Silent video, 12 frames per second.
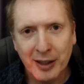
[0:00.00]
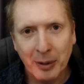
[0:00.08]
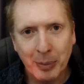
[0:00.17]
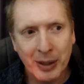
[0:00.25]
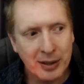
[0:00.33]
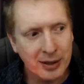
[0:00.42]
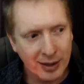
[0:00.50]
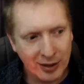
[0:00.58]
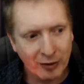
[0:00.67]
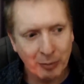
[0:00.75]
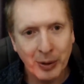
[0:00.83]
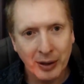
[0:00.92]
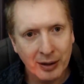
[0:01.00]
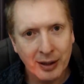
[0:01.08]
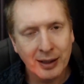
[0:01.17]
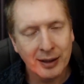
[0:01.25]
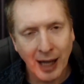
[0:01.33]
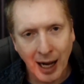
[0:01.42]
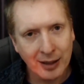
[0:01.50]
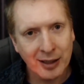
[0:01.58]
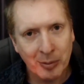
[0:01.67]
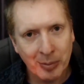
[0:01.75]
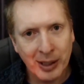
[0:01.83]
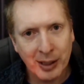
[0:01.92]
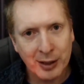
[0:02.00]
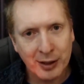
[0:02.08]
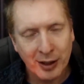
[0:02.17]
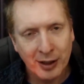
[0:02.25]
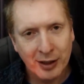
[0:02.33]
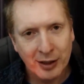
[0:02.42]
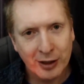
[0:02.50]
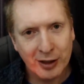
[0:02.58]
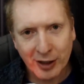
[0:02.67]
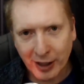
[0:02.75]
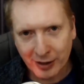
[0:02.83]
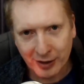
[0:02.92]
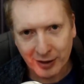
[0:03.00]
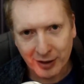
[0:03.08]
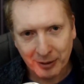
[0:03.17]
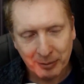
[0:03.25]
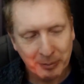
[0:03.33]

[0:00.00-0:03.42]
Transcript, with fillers: the business of building database skins.